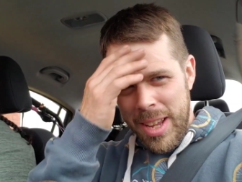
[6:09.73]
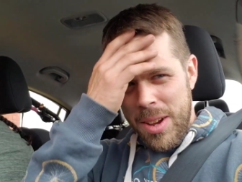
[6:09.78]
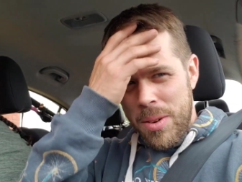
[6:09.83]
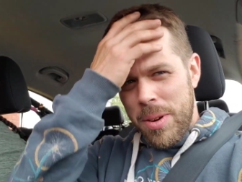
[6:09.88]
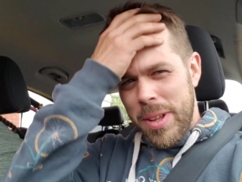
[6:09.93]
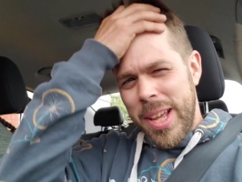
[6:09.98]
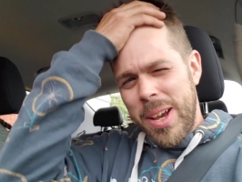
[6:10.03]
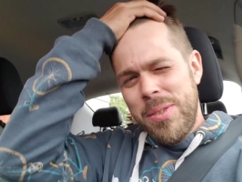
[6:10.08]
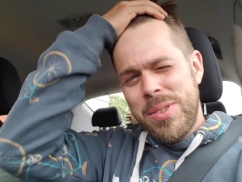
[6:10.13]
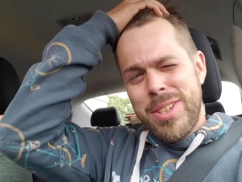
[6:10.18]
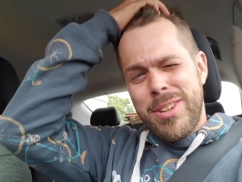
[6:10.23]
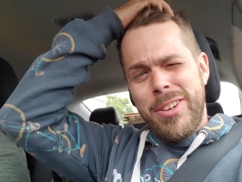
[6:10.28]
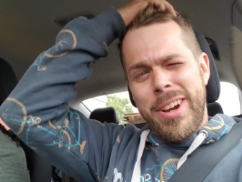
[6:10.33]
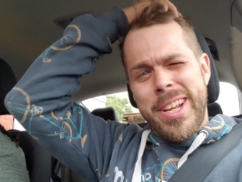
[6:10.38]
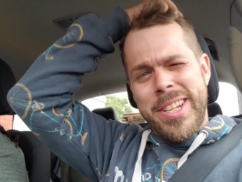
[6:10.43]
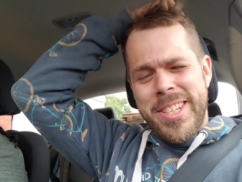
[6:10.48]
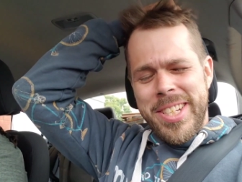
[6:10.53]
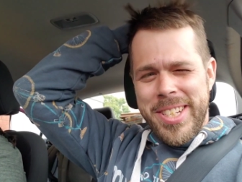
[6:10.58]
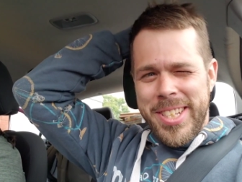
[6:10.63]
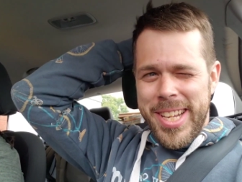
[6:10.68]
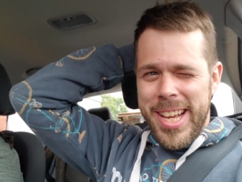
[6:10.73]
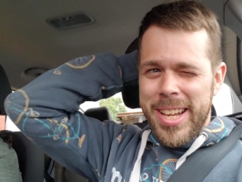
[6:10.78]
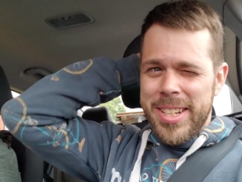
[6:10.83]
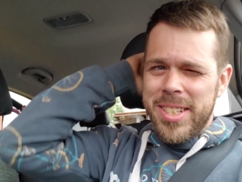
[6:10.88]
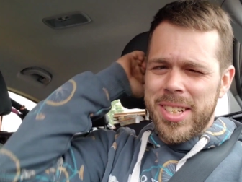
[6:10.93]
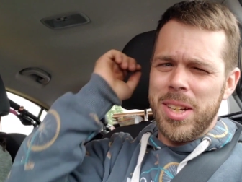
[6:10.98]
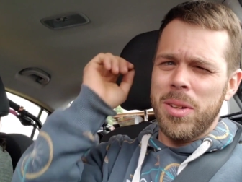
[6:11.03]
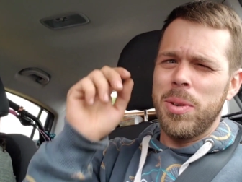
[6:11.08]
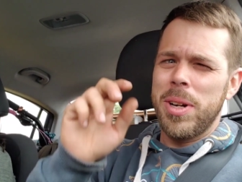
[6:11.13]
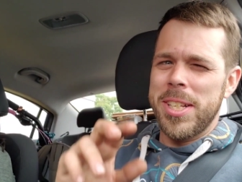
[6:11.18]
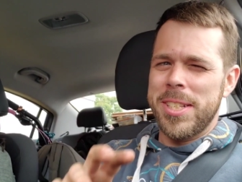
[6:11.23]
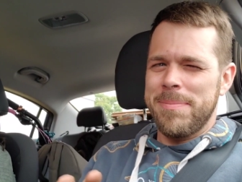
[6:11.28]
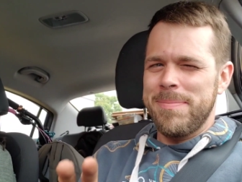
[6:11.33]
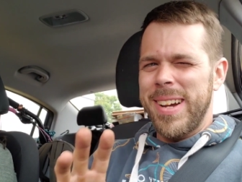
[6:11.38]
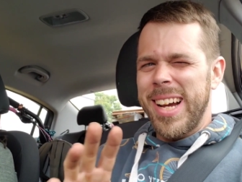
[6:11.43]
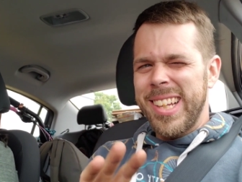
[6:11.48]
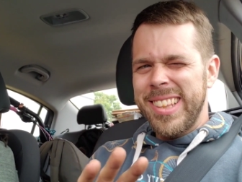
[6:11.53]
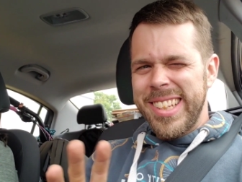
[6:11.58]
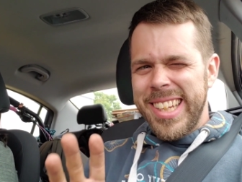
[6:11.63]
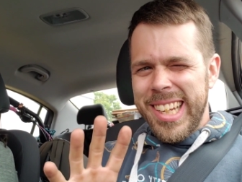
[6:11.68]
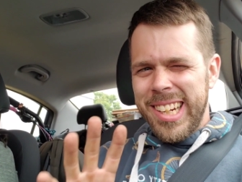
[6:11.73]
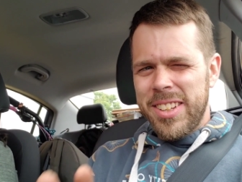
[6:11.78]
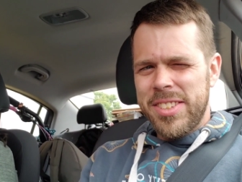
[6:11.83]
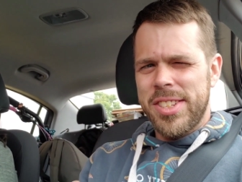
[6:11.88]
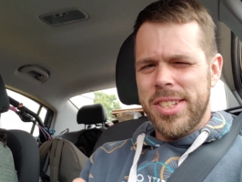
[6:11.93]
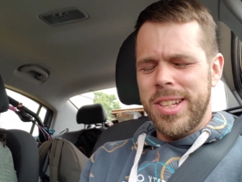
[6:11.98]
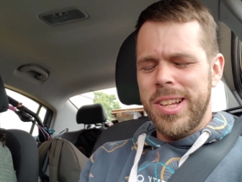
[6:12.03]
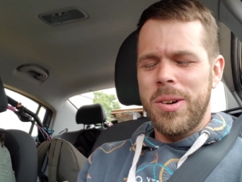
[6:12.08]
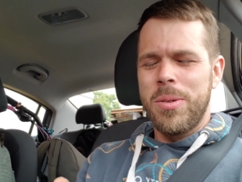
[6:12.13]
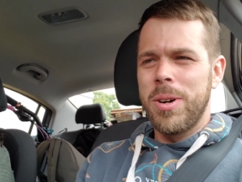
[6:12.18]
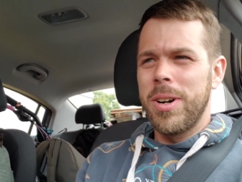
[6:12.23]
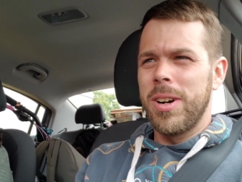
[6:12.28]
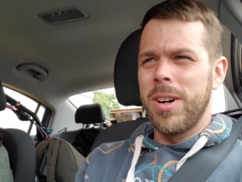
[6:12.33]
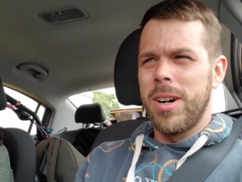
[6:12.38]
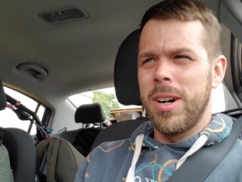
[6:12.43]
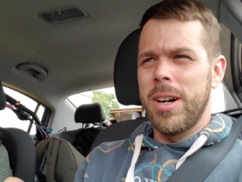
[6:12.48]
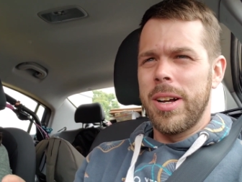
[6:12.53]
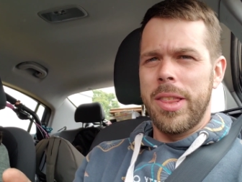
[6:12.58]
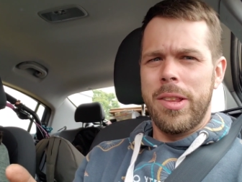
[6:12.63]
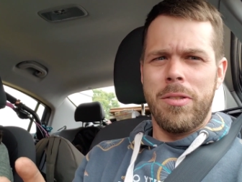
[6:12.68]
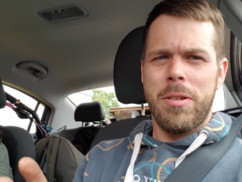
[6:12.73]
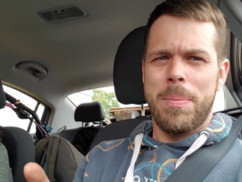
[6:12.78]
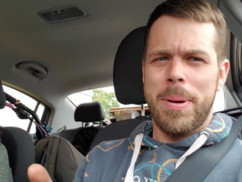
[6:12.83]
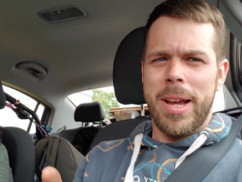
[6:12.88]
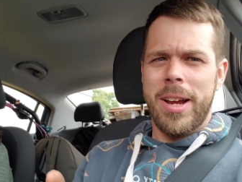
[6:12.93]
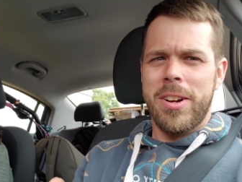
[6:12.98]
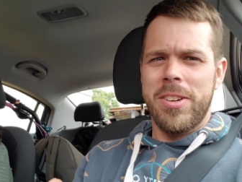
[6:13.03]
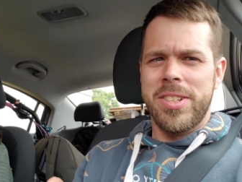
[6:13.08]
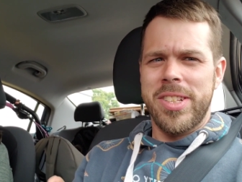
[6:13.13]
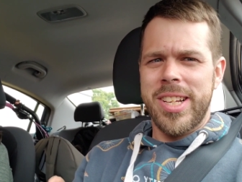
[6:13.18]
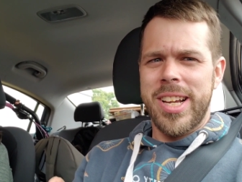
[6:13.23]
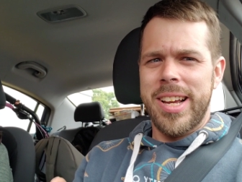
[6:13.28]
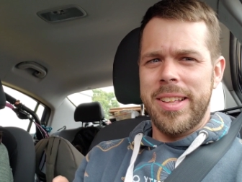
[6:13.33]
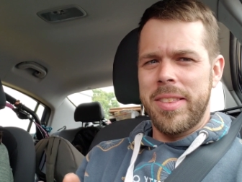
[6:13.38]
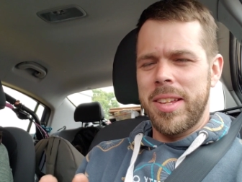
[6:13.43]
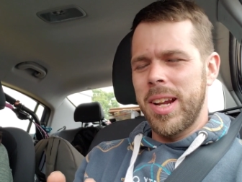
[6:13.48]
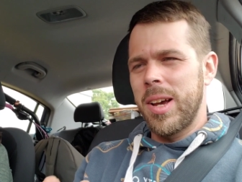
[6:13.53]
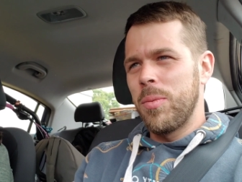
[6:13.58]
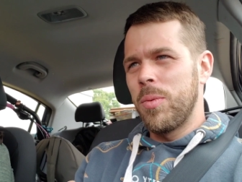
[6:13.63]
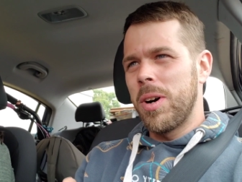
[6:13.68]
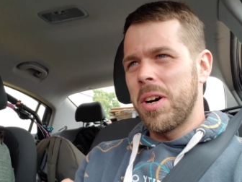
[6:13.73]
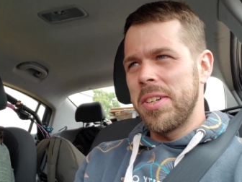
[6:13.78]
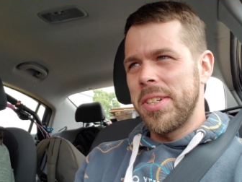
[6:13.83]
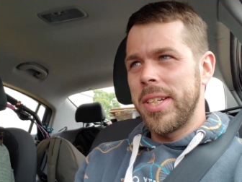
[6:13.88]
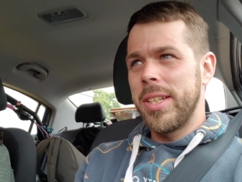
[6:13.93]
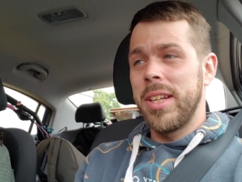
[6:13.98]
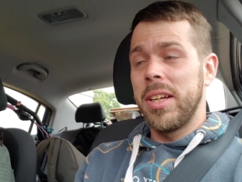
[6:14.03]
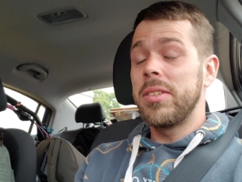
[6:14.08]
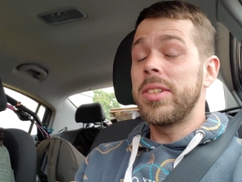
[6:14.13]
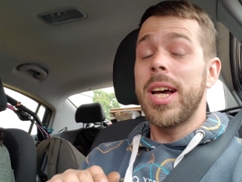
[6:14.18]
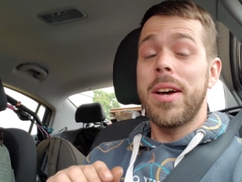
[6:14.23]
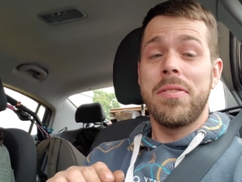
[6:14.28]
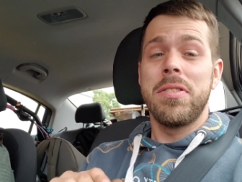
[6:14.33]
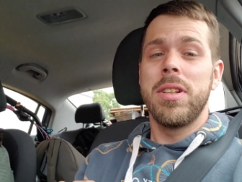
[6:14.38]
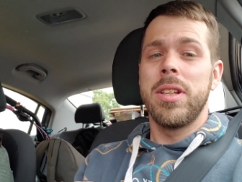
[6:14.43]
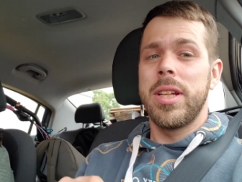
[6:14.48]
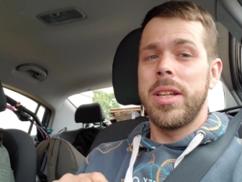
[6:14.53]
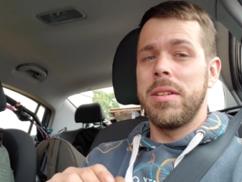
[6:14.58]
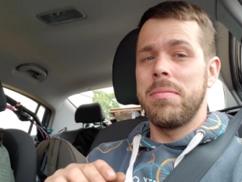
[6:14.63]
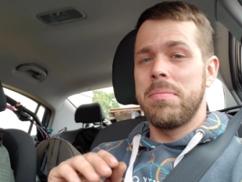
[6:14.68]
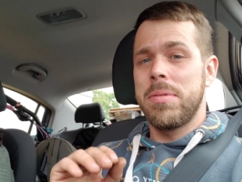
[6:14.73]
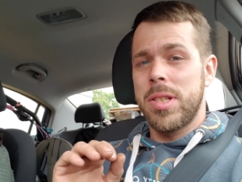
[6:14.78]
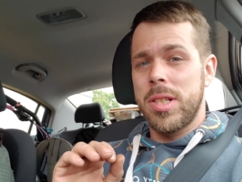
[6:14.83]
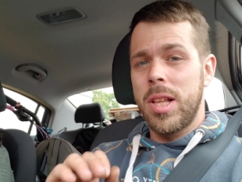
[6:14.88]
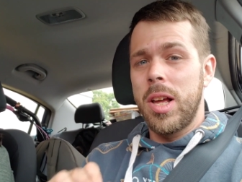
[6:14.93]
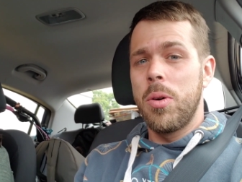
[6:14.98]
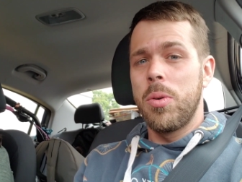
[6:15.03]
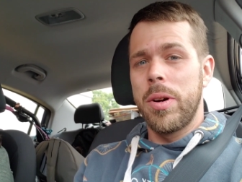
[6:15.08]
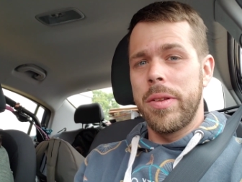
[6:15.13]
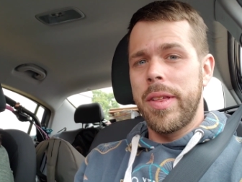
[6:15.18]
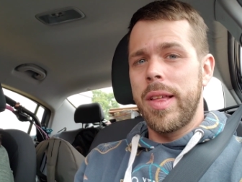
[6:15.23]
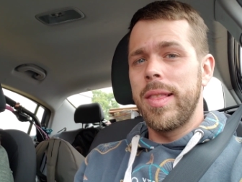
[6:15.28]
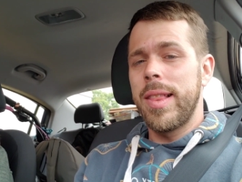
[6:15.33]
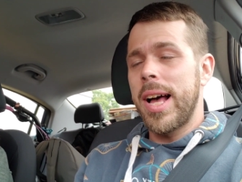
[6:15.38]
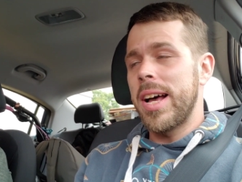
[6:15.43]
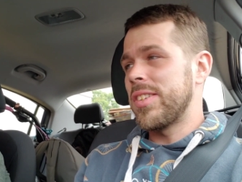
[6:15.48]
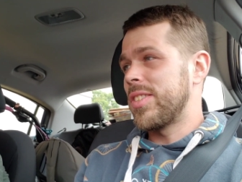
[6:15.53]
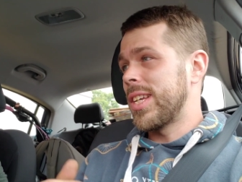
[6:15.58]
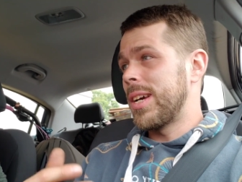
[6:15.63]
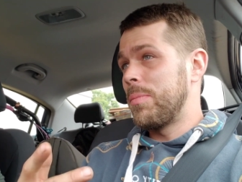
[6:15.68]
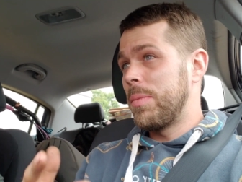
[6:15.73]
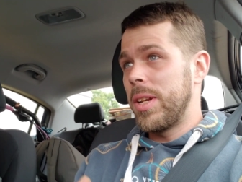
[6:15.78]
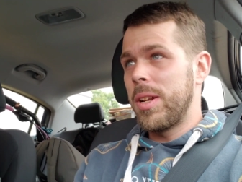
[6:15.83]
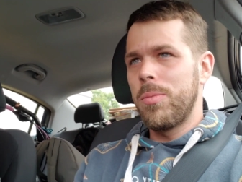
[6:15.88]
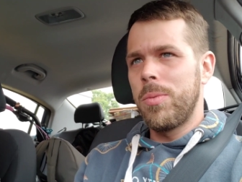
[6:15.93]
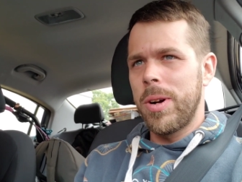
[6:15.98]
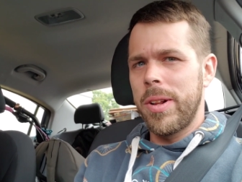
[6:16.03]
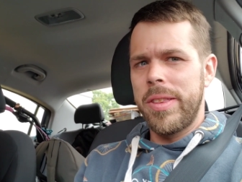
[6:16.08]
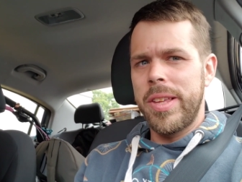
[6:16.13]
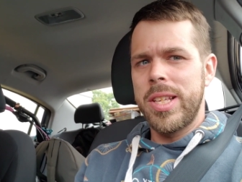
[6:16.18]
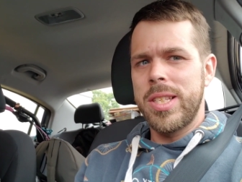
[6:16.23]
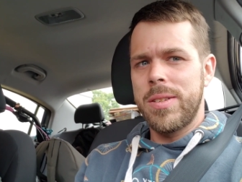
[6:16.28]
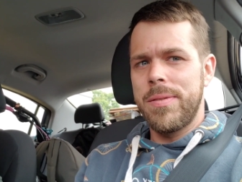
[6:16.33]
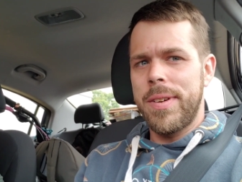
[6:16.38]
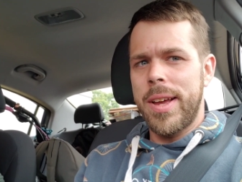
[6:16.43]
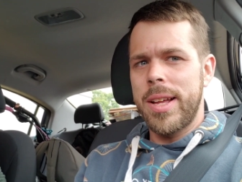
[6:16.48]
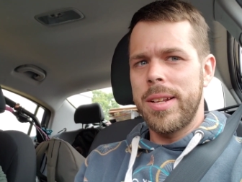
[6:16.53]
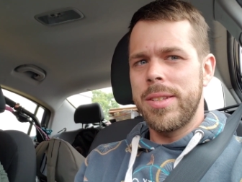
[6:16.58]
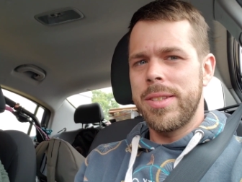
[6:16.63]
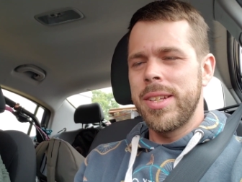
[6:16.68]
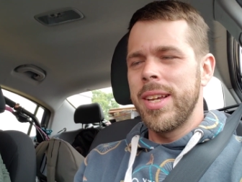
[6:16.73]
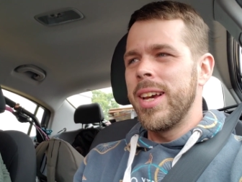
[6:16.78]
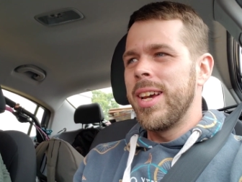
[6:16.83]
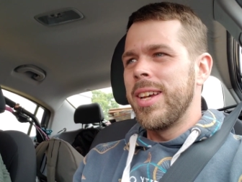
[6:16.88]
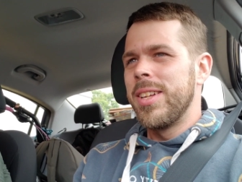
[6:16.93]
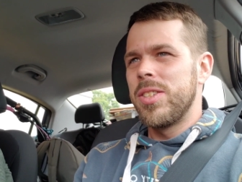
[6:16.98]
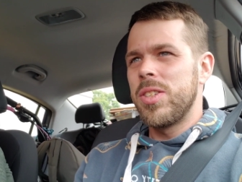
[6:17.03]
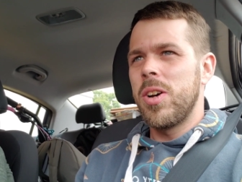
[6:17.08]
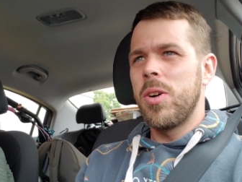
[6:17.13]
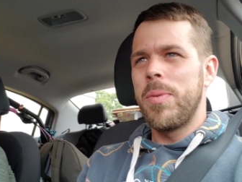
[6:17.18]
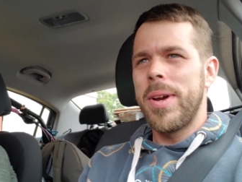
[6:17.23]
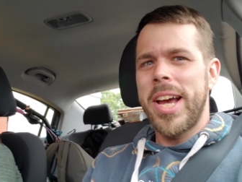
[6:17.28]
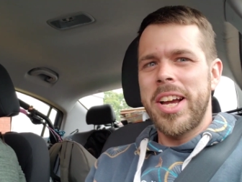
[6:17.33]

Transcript: Well, that was a great success. It was a little slower on the repair side than I wanted, like definitely slower than last time we did one of these events. So we